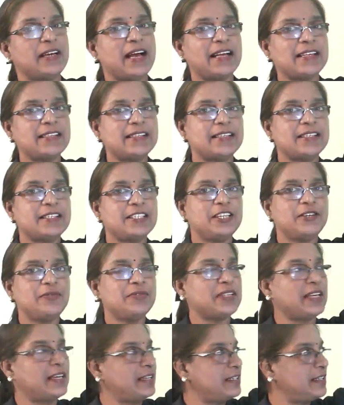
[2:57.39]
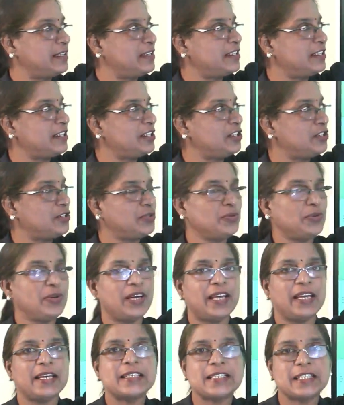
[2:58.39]
assertive sentence into
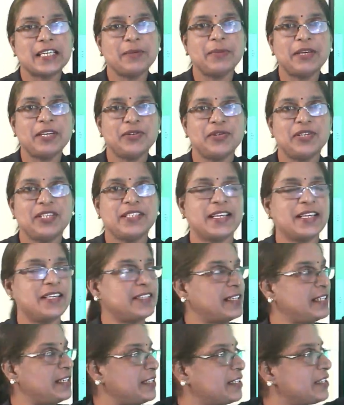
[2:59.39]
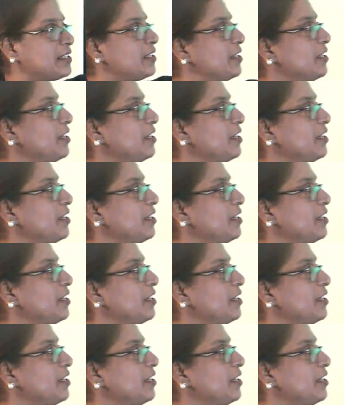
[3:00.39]
exclamatory sentence.